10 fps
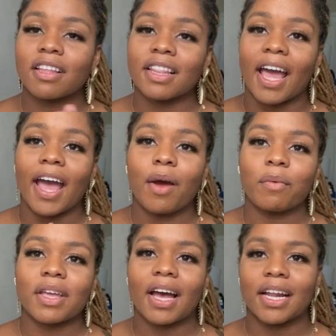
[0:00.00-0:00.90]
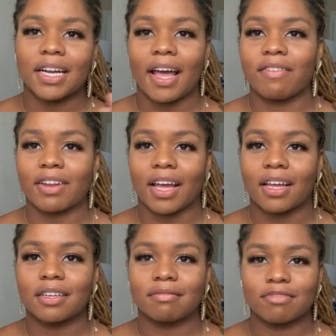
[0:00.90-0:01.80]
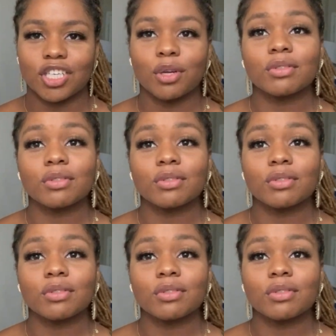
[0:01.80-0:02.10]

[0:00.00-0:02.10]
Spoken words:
that, we kind of have like chill